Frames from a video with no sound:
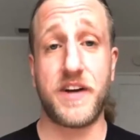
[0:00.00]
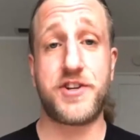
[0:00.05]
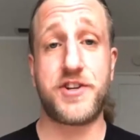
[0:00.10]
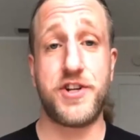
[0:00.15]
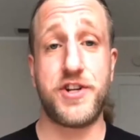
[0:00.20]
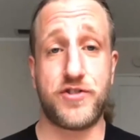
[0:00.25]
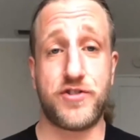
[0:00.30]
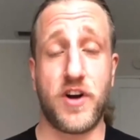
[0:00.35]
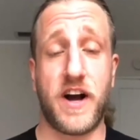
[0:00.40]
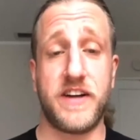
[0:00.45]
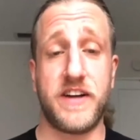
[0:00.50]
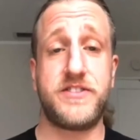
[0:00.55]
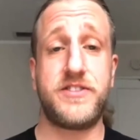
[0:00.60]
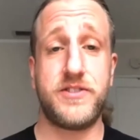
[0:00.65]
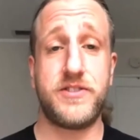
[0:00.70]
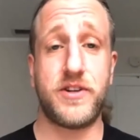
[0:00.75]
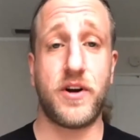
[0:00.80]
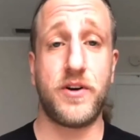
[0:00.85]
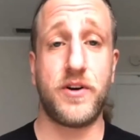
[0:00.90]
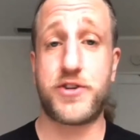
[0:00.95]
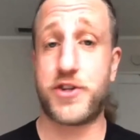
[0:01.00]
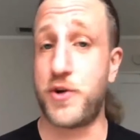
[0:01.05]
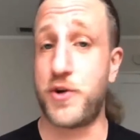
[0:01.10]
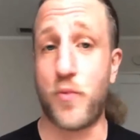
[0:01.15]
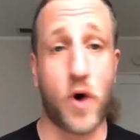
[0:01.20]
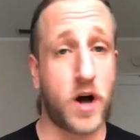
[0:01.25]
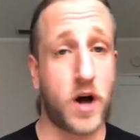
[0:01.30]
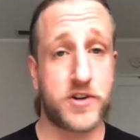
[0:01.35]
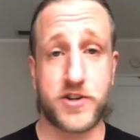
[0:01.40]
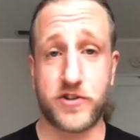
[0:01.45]
She tries, you know, and she
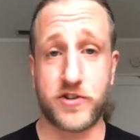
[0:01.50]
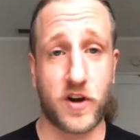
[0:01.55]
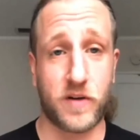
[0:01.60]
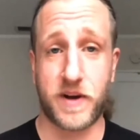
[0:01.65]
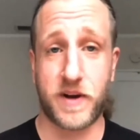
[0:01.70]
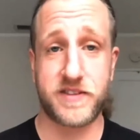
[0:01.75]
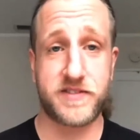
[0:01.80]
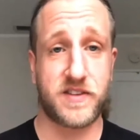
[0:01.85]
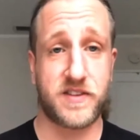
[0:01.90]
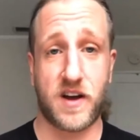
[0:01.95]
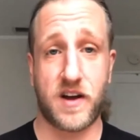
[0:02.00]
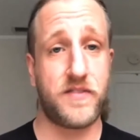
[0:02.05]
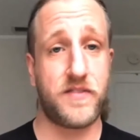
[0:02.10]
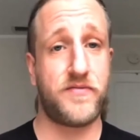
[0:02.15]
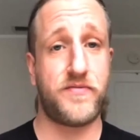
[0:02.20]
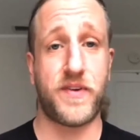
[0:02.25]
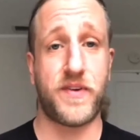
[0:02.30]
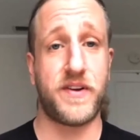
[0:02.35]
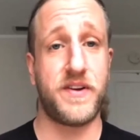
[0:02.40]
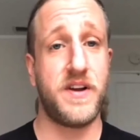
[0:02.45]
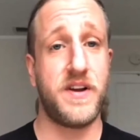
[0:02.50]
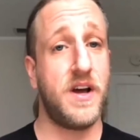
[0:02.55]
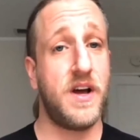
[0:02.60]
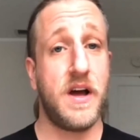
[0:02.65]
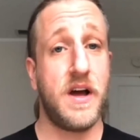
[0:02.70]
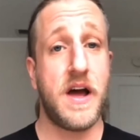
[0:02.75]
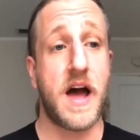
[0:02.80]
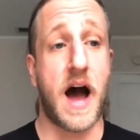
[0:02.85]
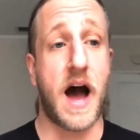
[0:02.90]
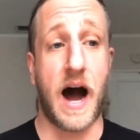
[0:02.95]
watches all my stuff, and
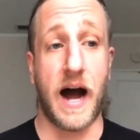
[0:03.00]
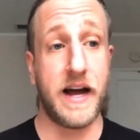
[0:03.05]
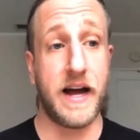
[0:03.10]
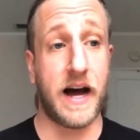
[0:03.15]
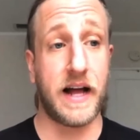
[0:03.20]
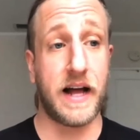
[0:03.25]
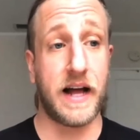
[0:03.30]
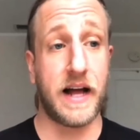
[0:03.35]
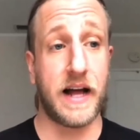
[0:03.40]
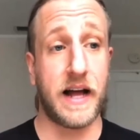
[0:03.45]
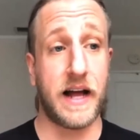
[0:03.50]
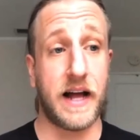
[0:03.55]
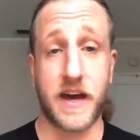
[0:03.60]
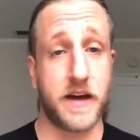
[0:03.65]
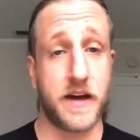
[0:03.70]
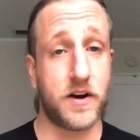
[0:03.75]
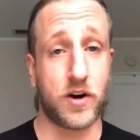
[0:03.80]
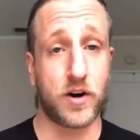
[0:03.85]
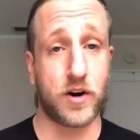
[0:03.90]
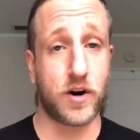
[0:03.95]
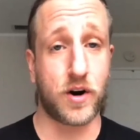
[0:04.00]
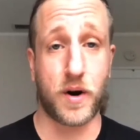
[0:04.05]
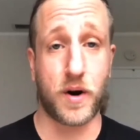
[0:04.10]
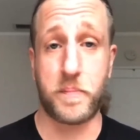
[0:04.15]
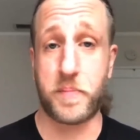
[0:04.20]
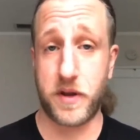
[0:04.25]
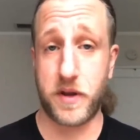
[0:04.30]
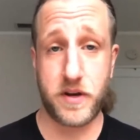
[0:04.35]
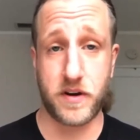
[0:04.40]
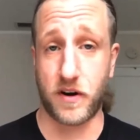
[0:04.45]
I like to get her
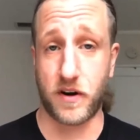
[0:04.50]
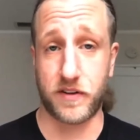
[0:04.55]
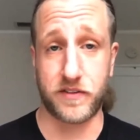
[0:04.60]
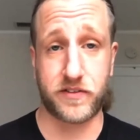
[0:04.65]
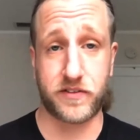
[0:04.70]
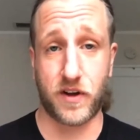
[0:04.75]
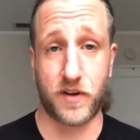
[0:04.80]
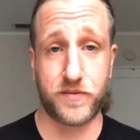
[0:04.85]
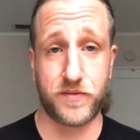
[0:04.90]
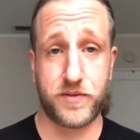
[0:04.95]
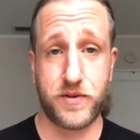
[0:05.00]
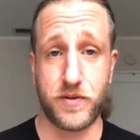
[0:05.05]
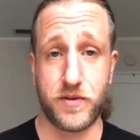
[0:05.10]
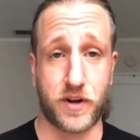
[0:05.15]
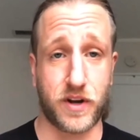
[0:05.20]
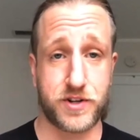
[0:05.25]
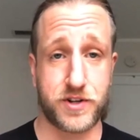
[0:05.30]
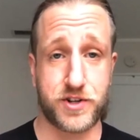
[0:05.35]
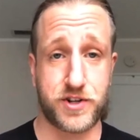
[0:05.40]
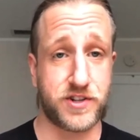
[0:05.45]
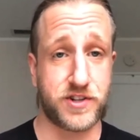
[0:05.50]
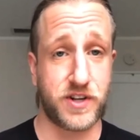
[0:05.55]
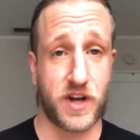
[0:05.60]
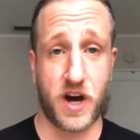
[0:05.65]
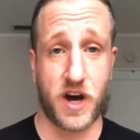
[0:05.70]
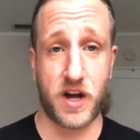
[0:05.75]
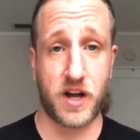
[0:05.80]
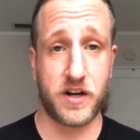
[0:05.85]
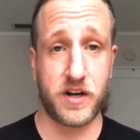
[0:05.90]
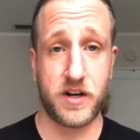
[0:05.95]
opinion on stuff too. Because she's
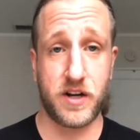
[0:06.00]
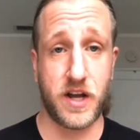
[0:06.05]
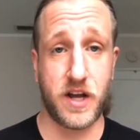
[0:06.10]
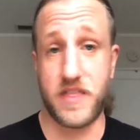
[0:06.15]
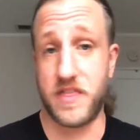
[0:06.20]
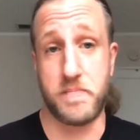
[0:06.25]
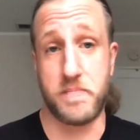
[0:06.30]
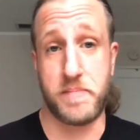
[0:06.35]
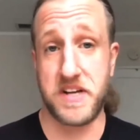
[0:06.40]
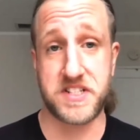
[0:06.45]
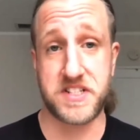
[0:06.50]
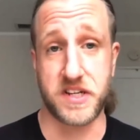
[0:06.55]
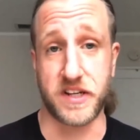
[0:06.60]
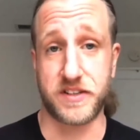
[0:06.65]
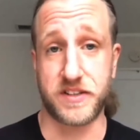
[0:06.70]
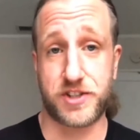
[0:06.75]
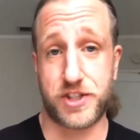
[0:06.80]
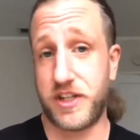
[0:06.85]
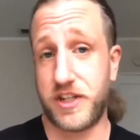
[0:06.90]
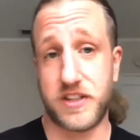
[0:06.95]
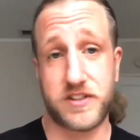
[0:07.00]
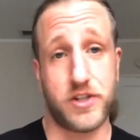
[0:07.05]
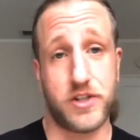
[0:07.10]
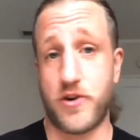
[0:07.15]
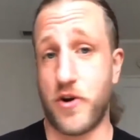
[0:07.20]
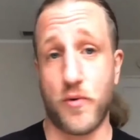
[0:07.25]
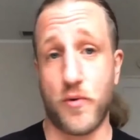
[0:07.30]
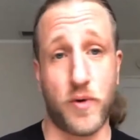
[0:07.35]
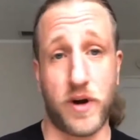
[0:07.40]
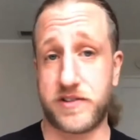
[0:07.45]
not in the business. She doesn't
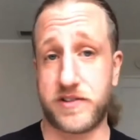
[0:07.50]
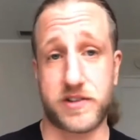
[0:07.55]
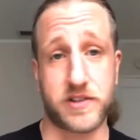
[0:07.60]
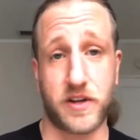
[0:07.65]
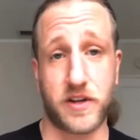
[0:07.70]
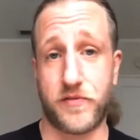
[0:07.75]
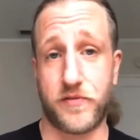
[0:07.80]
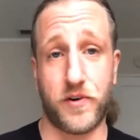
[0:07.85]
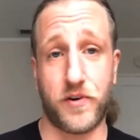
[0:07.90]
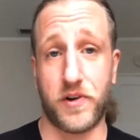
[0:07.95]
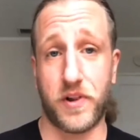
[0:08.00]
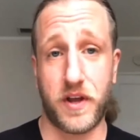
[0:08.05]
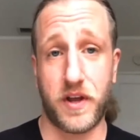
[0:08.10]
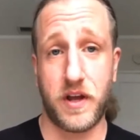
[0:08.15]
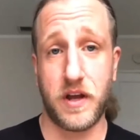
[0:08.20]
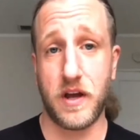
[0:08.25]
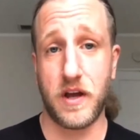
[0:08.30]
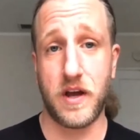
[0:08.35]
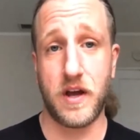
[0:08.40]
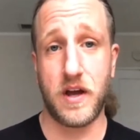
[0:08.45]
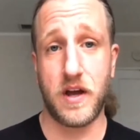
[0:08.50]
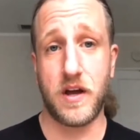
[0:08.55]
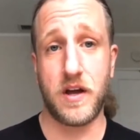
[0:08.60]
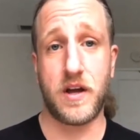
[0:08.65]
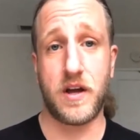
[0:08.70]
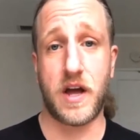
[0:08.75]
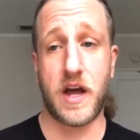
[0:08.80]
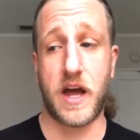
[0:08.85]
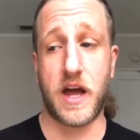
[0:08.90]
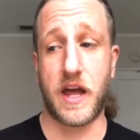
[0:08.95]
know wrestling fully.
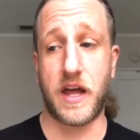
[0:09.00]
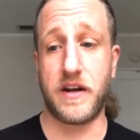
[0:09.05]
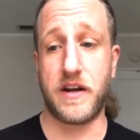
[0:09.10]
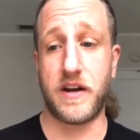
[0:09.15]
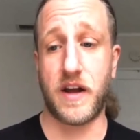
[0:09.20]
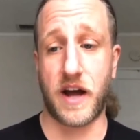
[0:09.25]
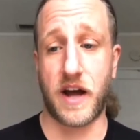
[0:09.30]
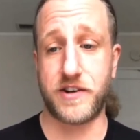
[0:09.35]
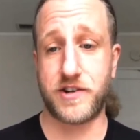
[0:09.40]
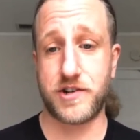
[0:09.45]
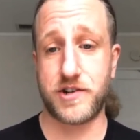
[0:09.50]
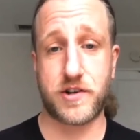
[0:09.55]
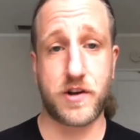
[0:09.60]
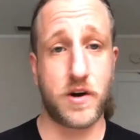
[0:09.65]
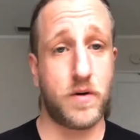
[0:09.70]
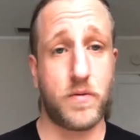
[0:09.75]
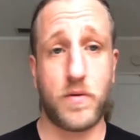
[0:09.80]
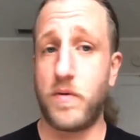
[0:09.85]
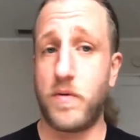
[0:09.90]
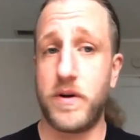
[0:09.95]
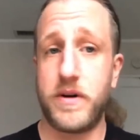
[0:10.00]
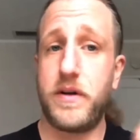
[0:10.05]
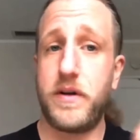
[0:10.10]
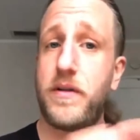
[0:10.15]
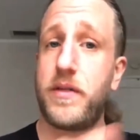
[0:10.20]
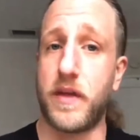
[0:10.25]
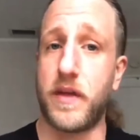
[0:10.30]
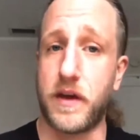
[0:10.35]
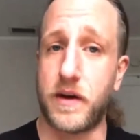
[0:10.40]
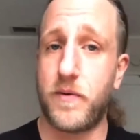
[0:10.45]
And I just go, well, what do you
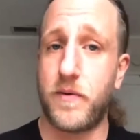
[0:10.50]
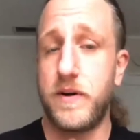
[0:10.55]
think?